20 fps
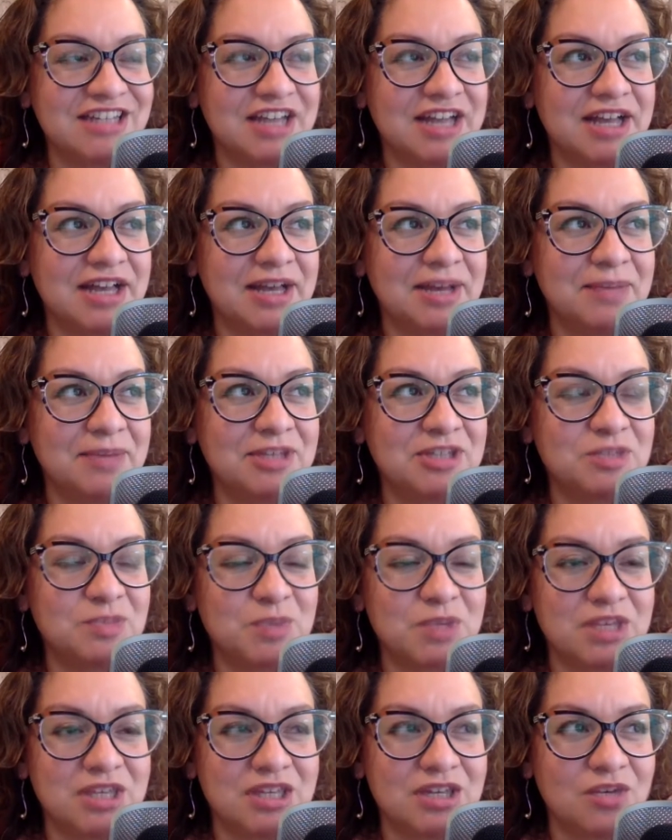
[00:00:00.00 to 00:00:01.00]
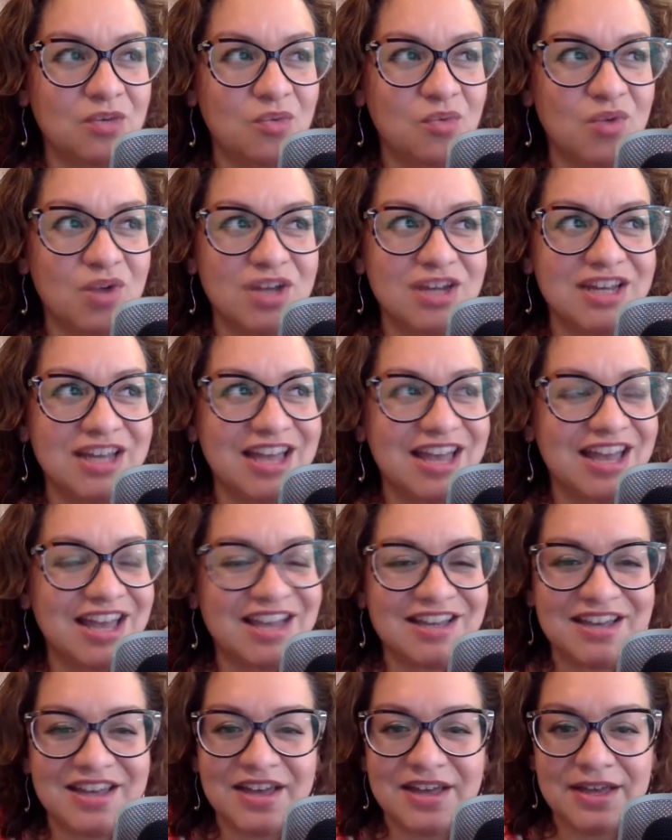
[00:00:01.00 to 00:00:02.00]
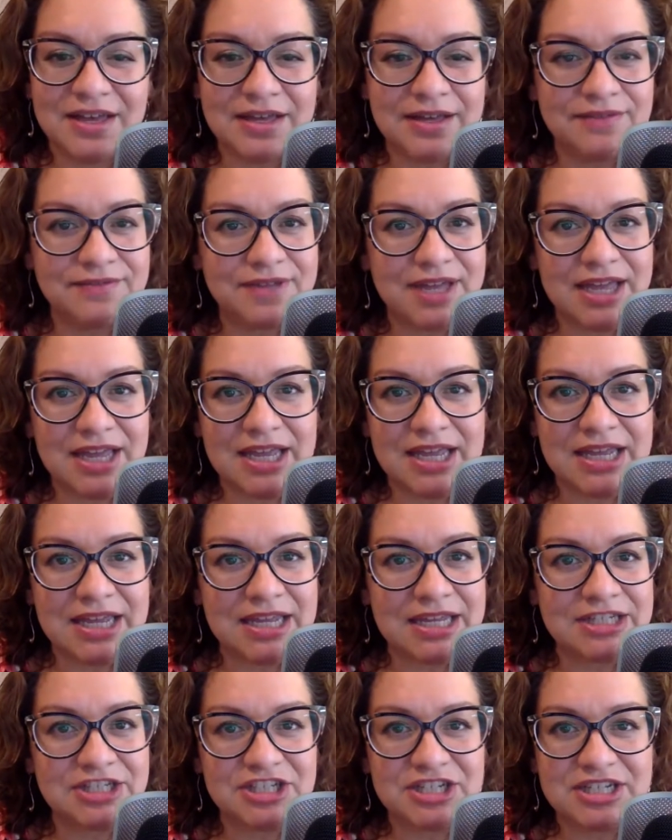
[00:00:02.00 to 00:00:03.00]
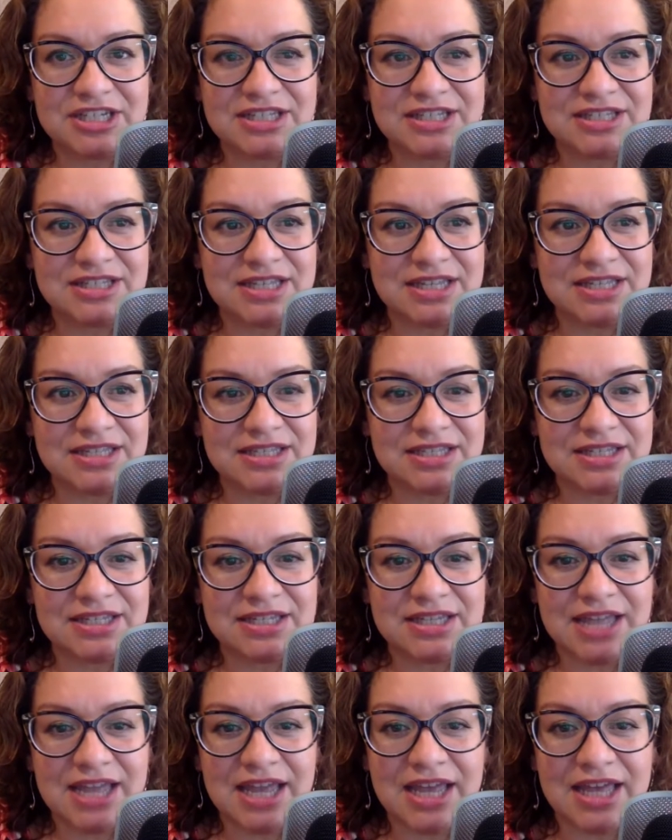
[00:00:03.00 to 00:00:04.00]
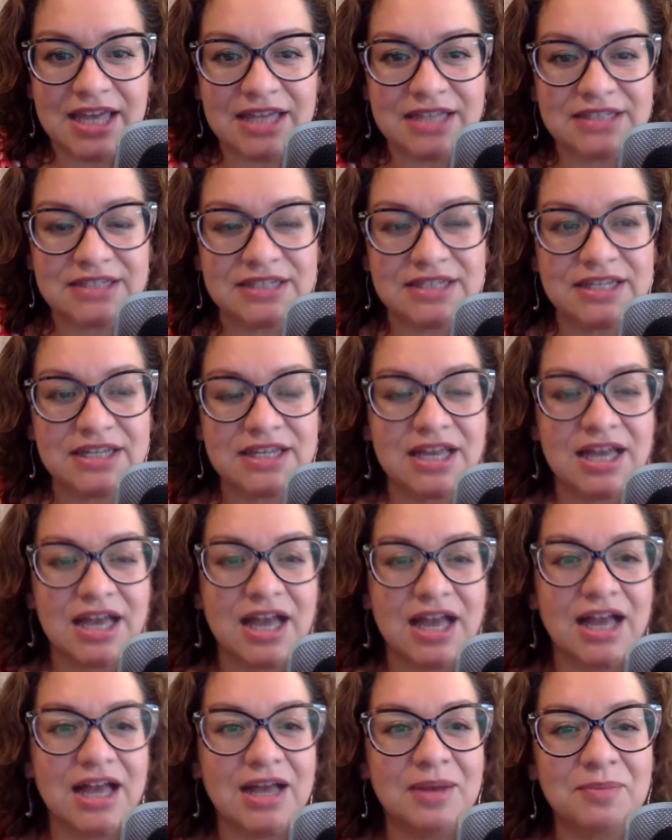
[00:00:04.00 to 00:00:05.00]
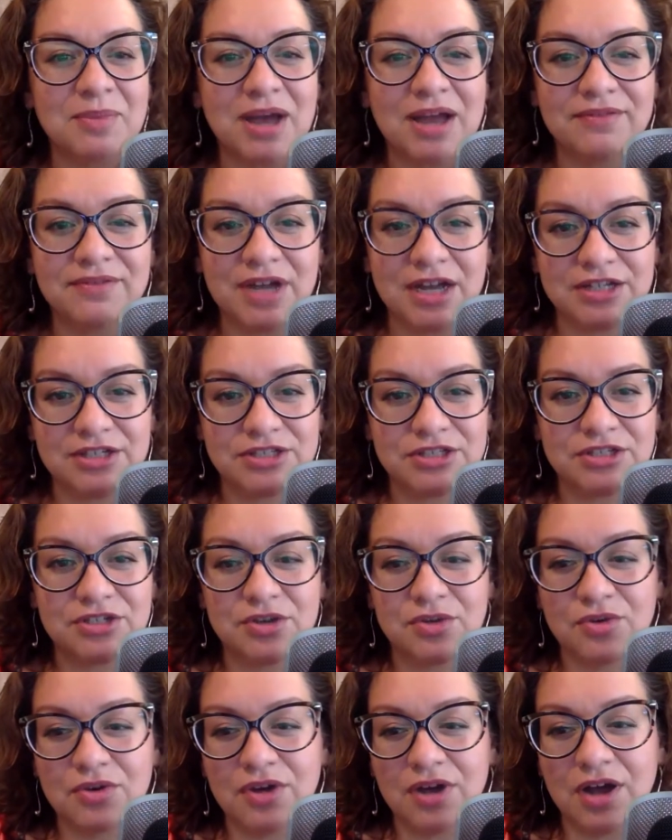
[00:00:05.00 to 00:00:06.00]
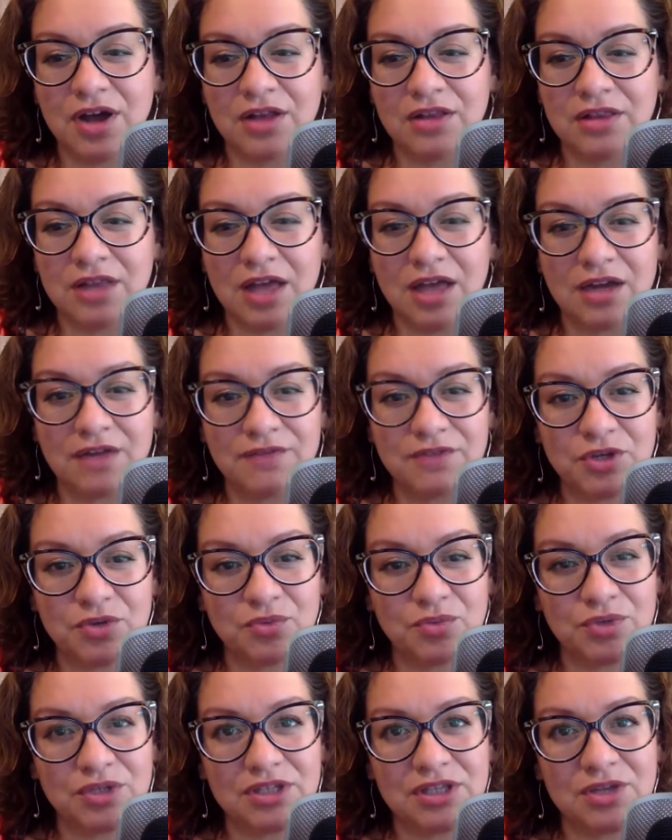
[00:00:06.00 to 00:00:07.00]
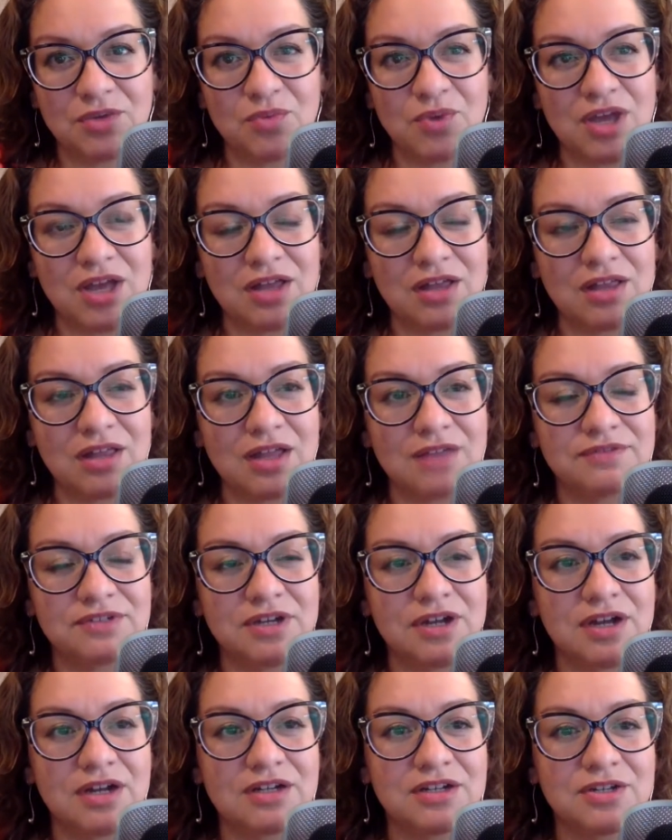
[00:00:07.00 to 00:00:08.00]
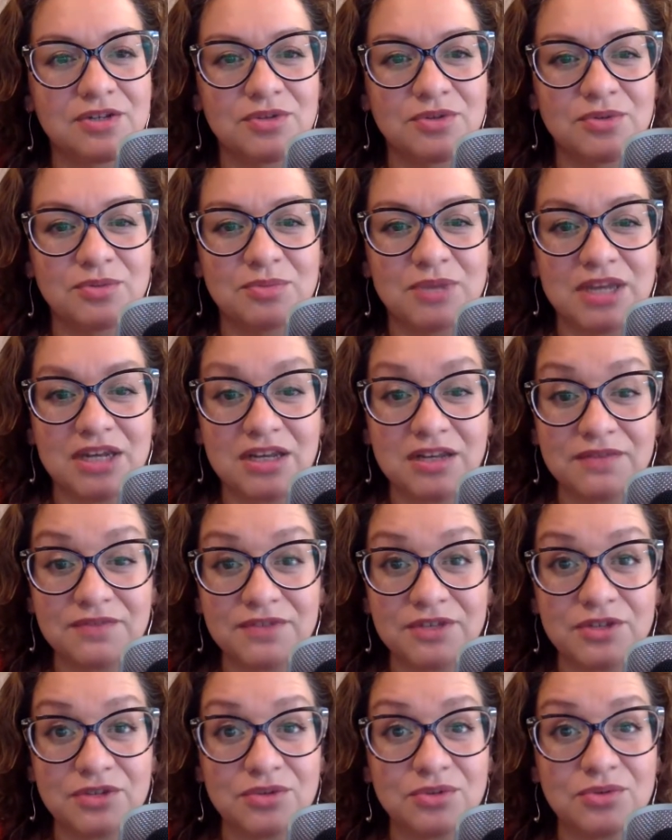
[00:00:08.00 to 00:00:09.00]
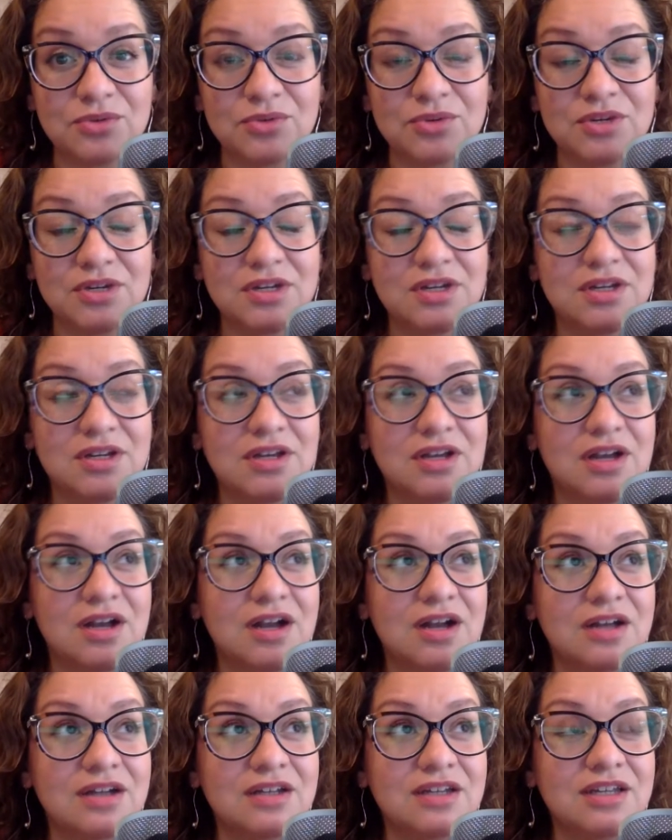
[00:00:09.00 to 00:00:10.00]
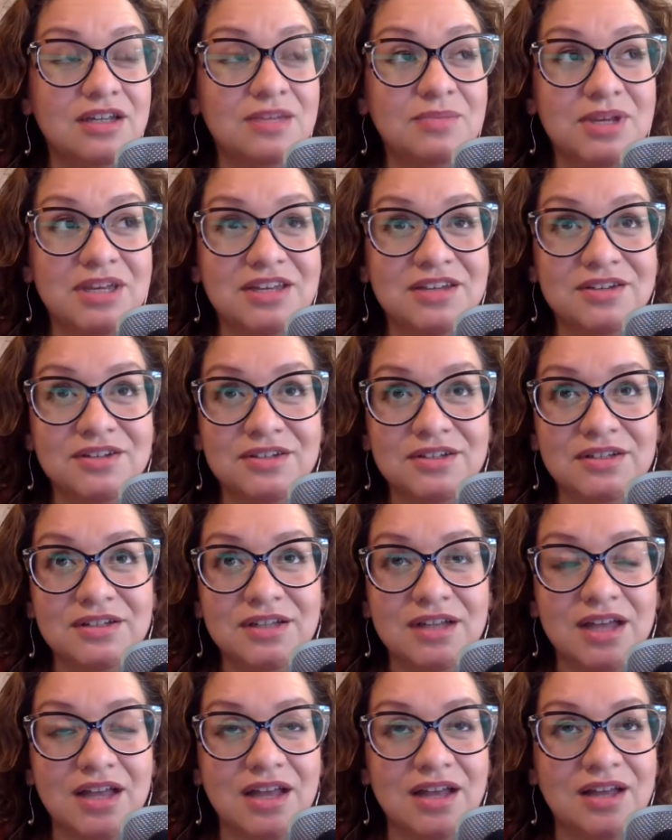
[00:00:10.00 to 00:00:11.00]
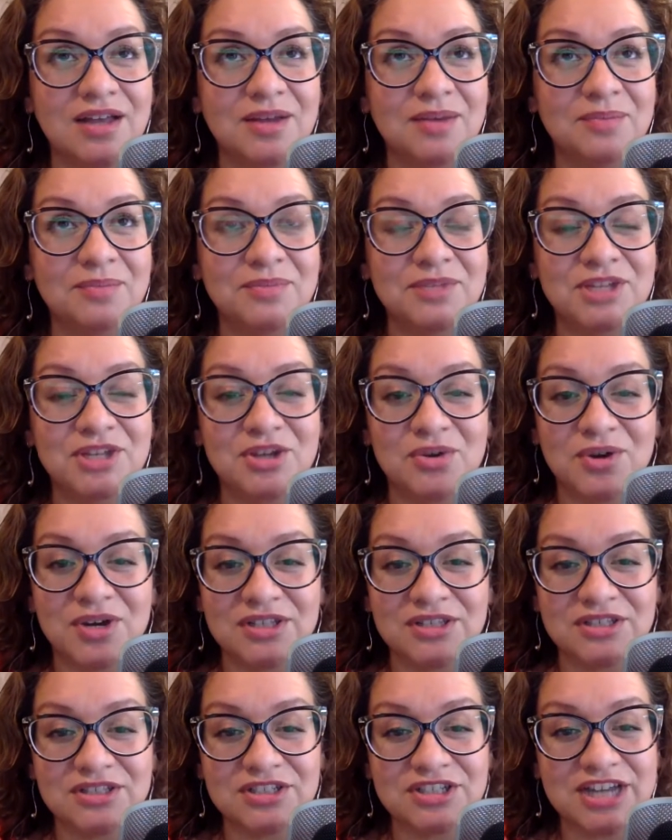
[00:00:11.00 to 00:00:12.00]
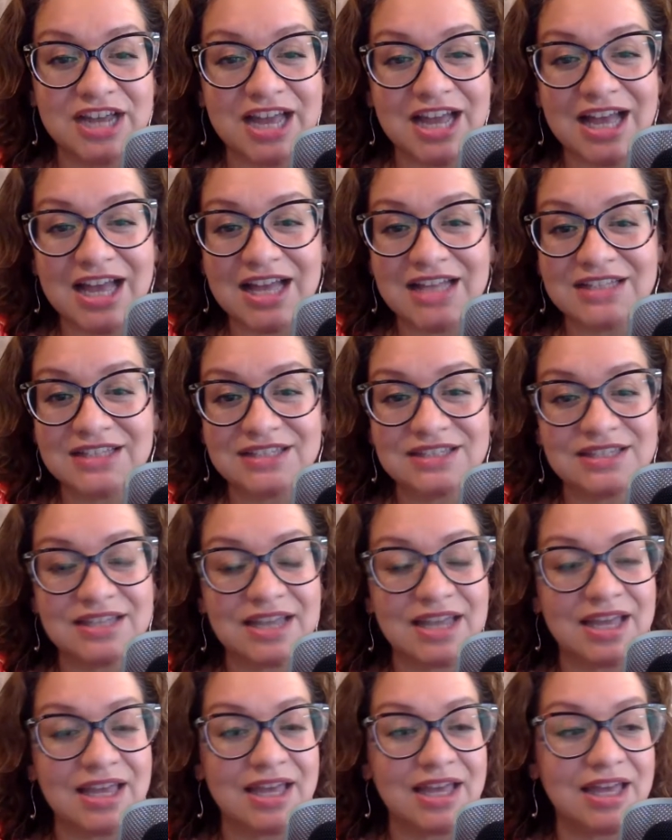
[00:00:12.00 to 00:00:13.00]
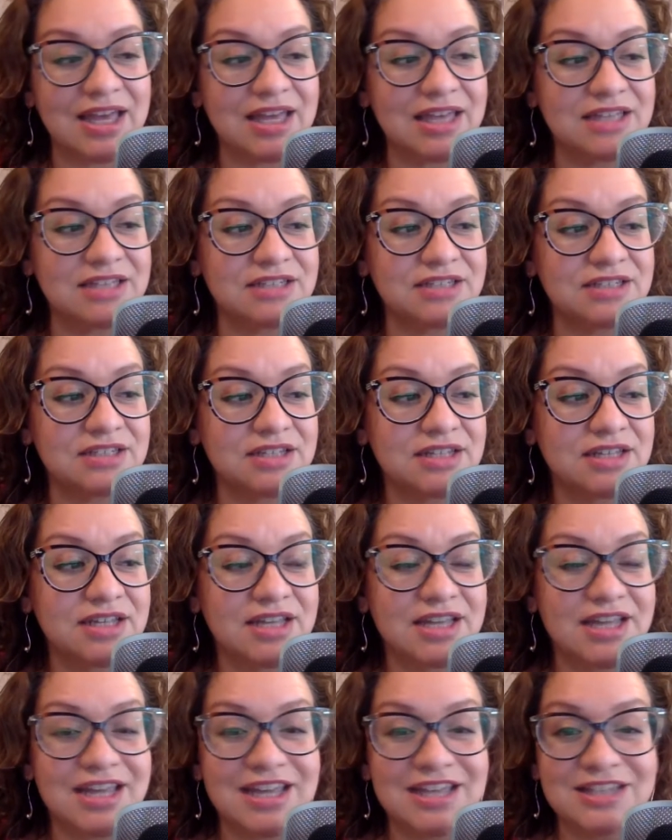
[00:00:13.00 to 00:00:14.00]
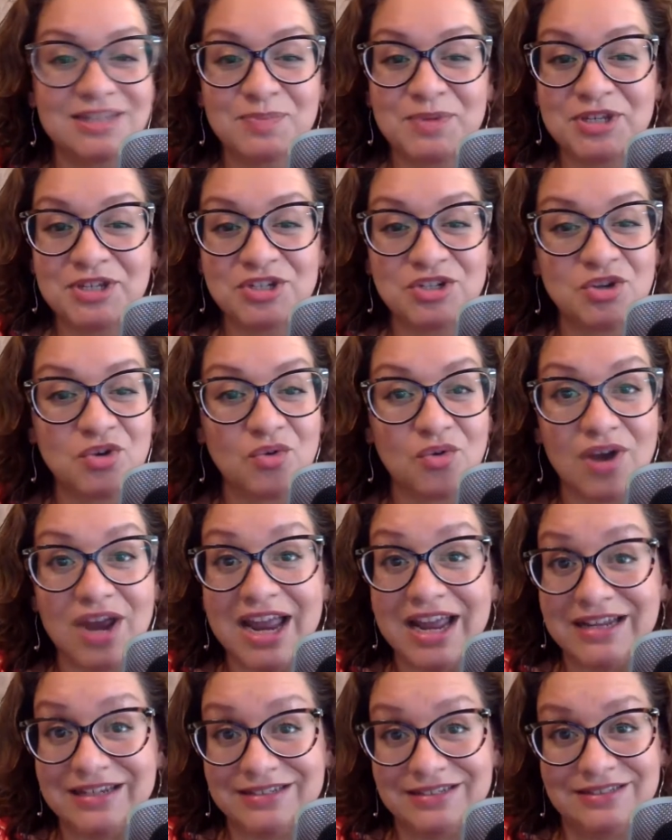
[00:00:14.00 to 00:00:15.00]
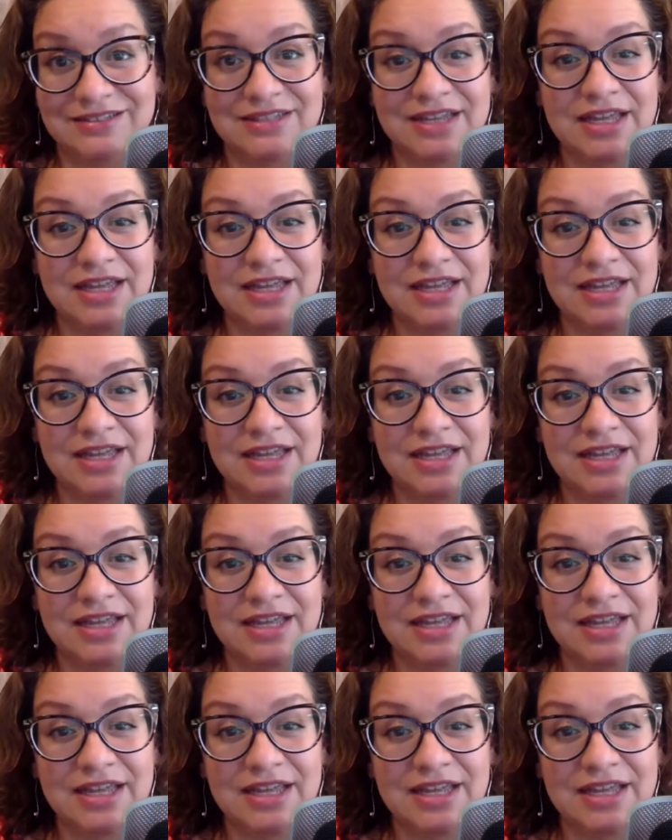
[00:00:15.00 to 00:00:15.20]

Um, it's been one heck of a chicken season, and um, I've gotten to know a, lot of you really well. I've talked to many of you on email, um, you know, on the chats, and it's been great.